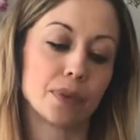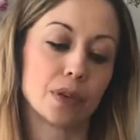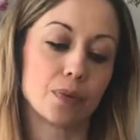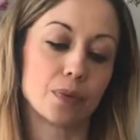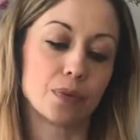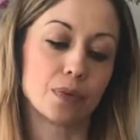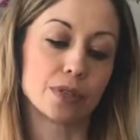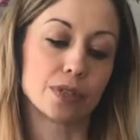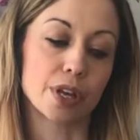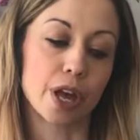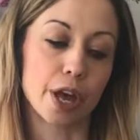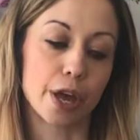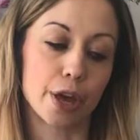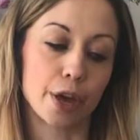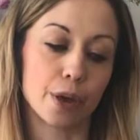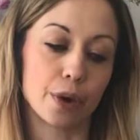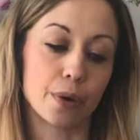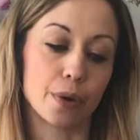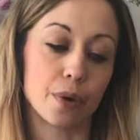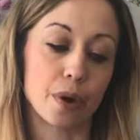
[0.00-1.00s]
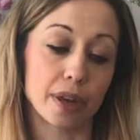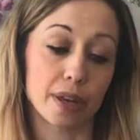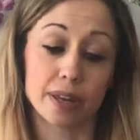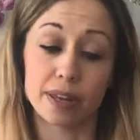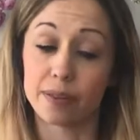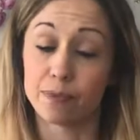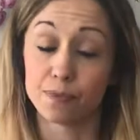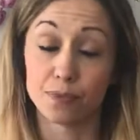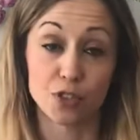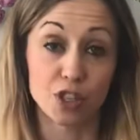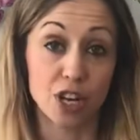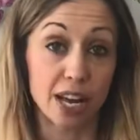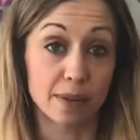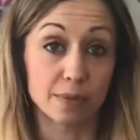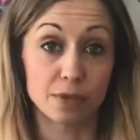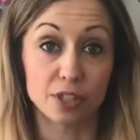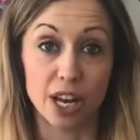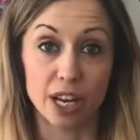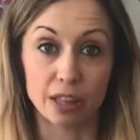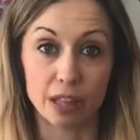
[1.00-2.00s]
so
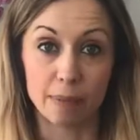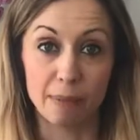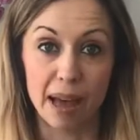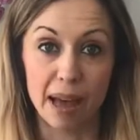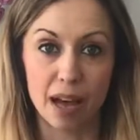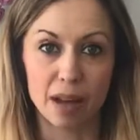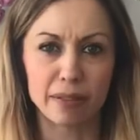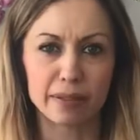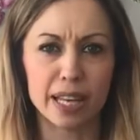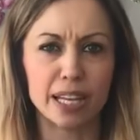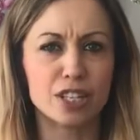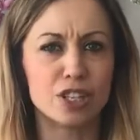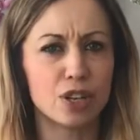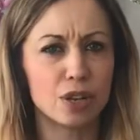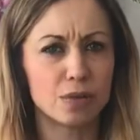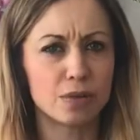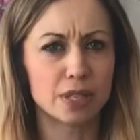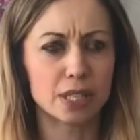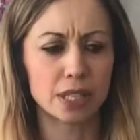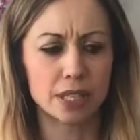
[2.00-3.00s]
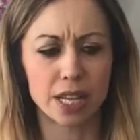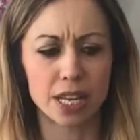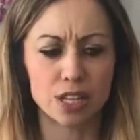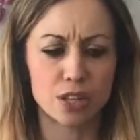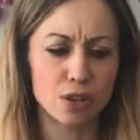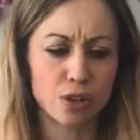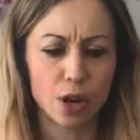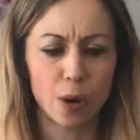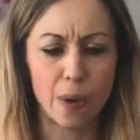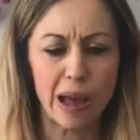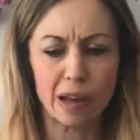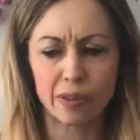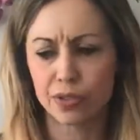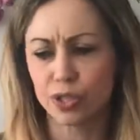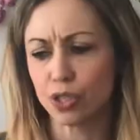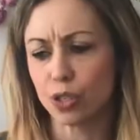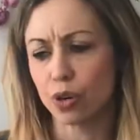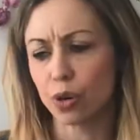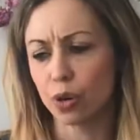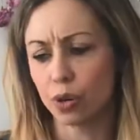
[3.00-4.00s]
check them out. They do go out of
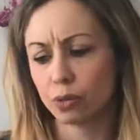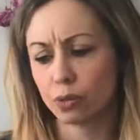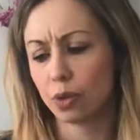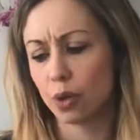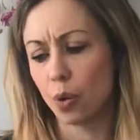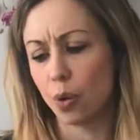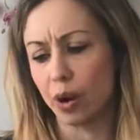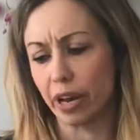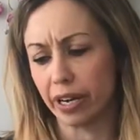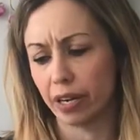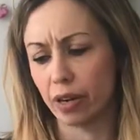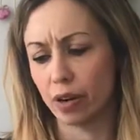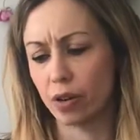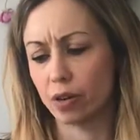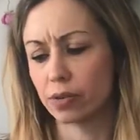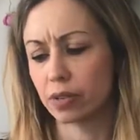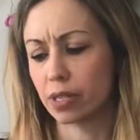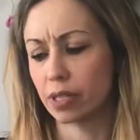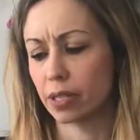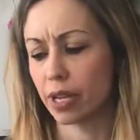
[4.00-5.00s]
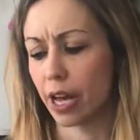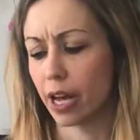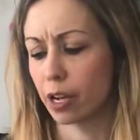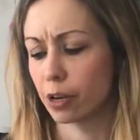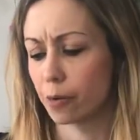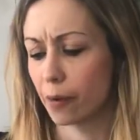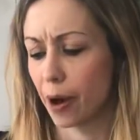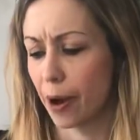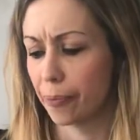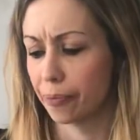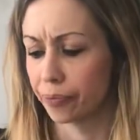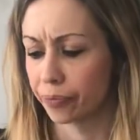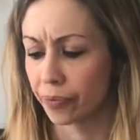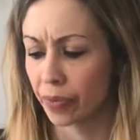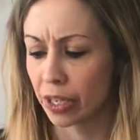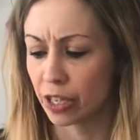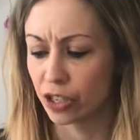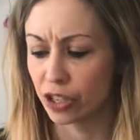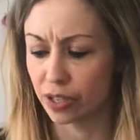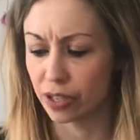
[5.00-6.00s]
stock quite a lot, so
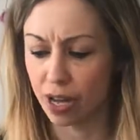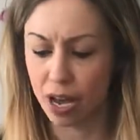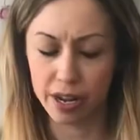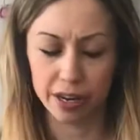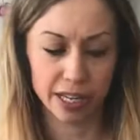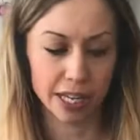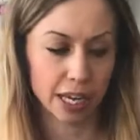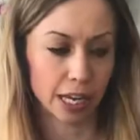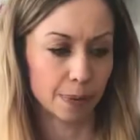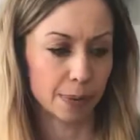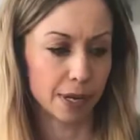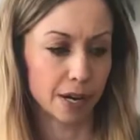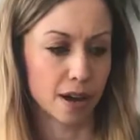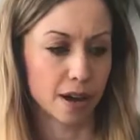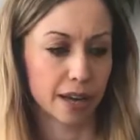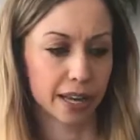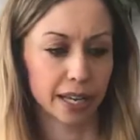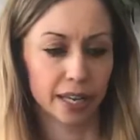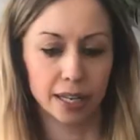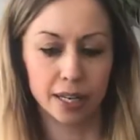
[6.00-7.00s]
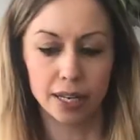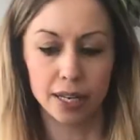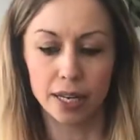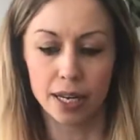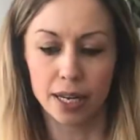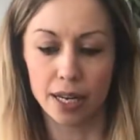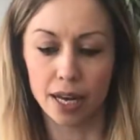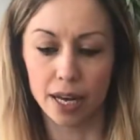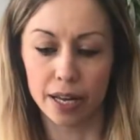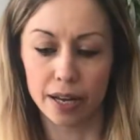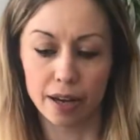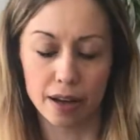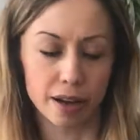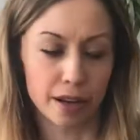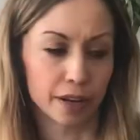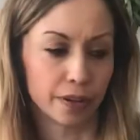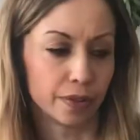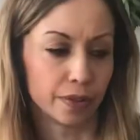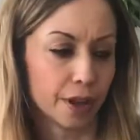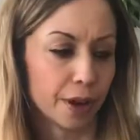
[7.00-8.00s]
just kind of keep an eye
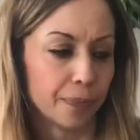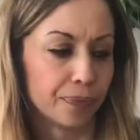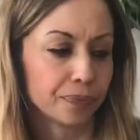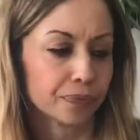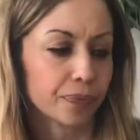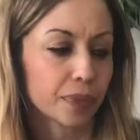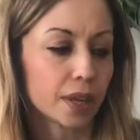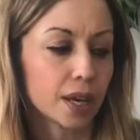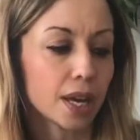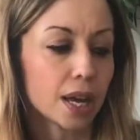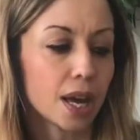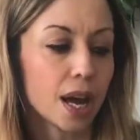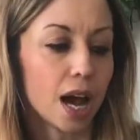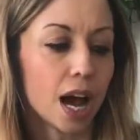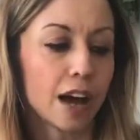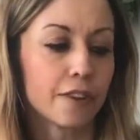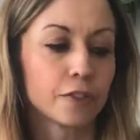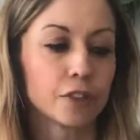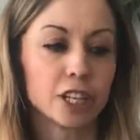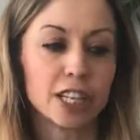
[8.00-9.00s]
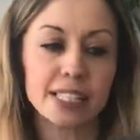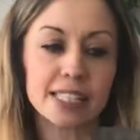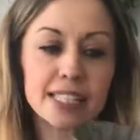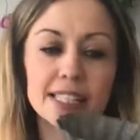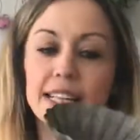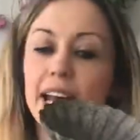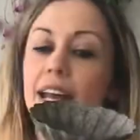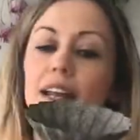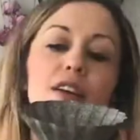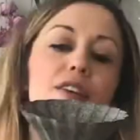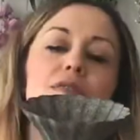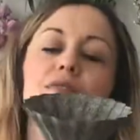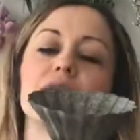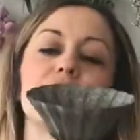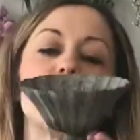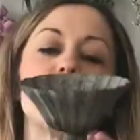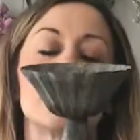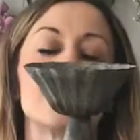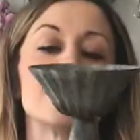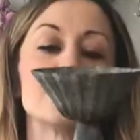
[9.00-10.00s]
on them. I've got a set of
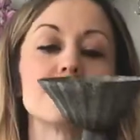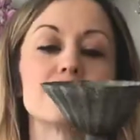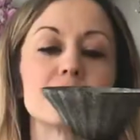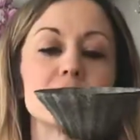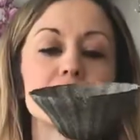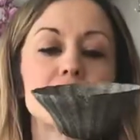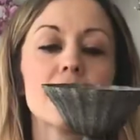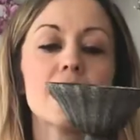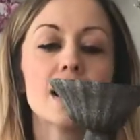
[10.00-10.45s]
these